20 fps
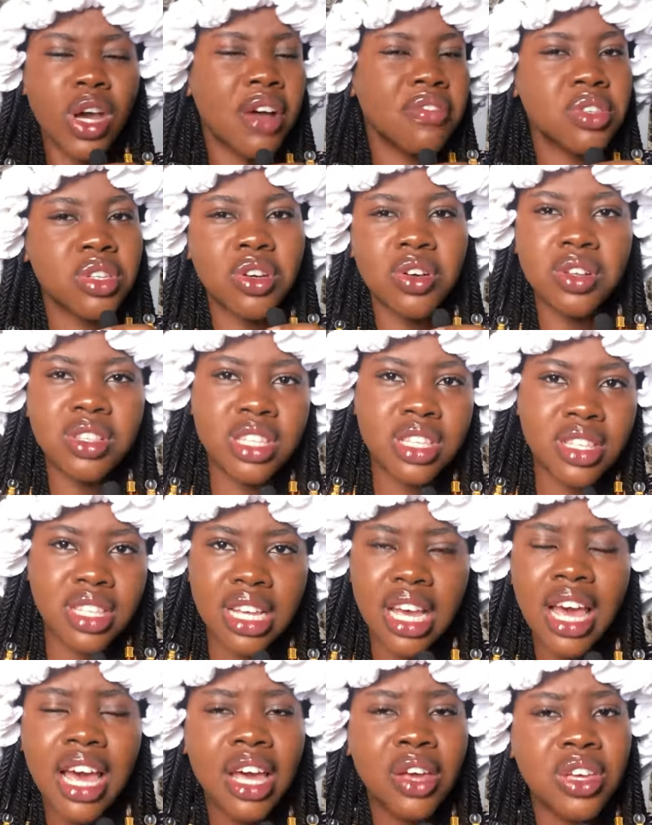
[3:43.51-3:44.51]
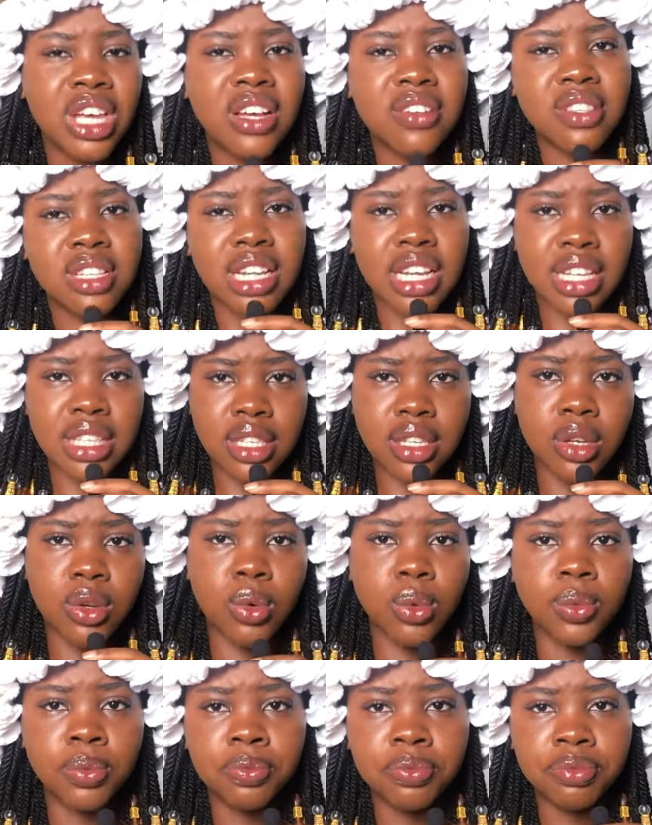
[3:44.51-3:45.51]
have to cut it you have to let it
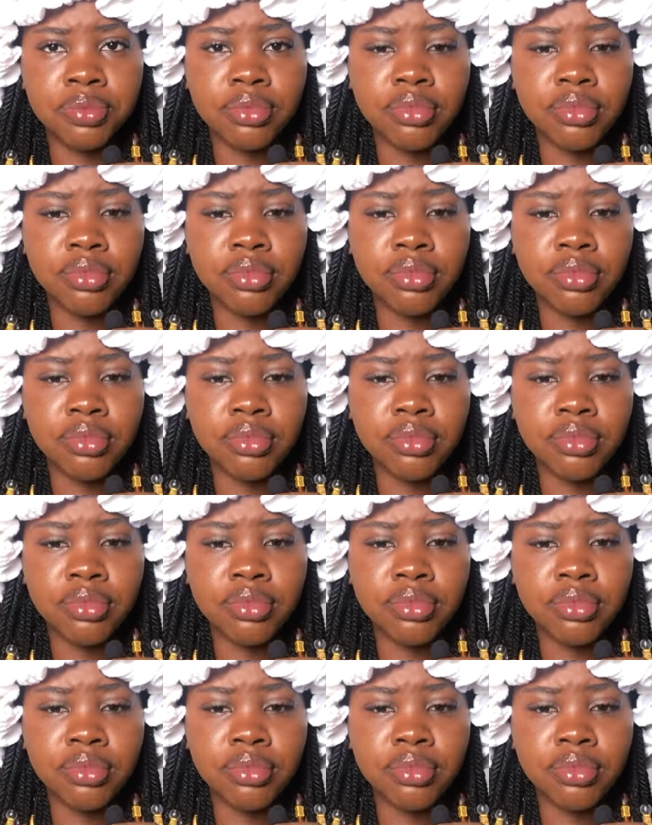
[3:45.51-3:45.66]
go